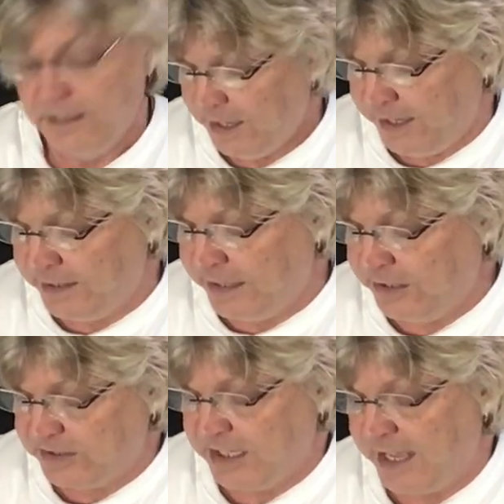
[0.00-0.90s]
and then
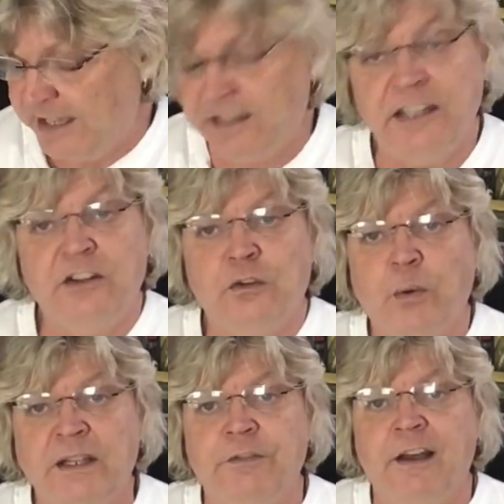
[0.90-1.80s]
this guy that did the
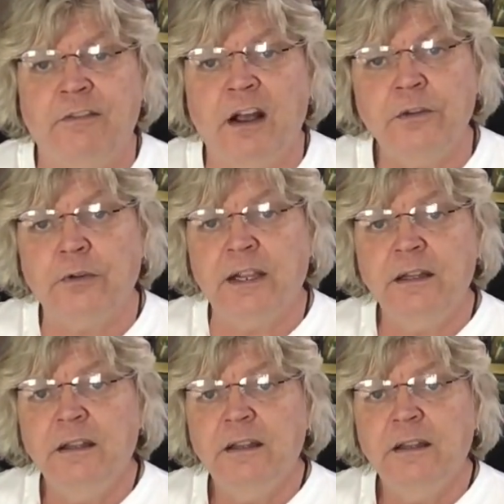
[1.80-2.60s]
$2,500